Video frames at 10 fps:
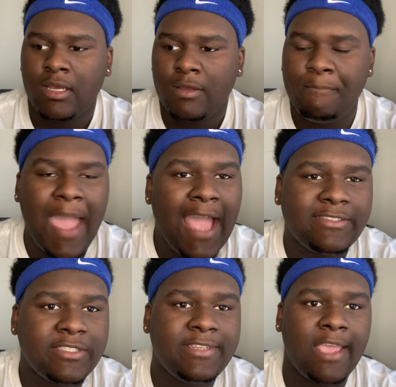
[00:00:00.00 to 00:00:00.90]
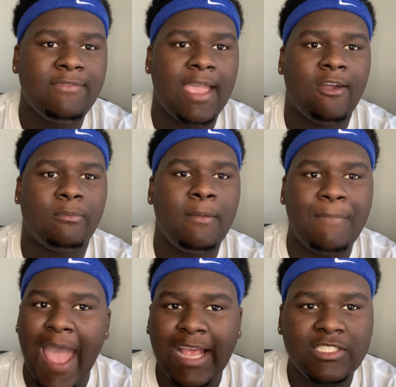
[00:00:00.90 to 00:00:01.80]
bashing Dave Gettleman,
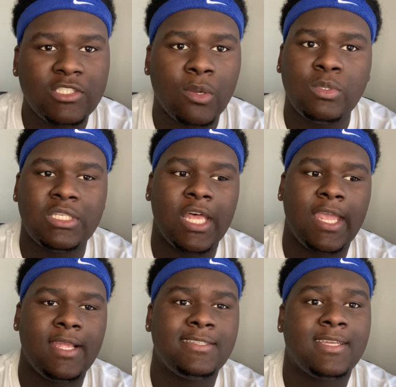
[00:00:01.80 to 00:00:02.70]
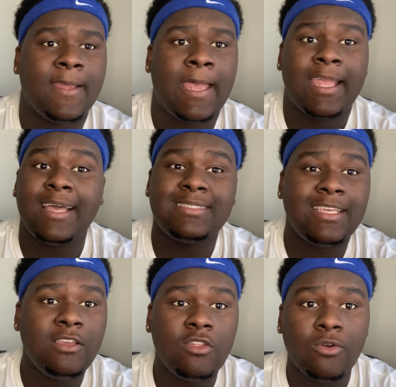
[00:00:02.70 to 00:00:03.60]
bashing Joe Judge, because
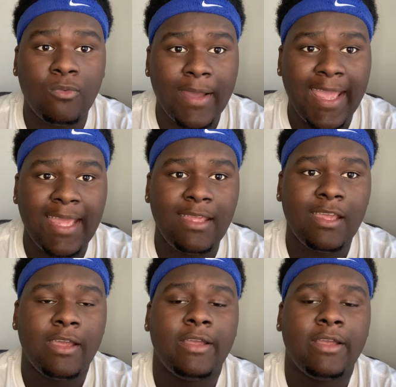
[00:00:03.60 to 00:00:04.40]
either way,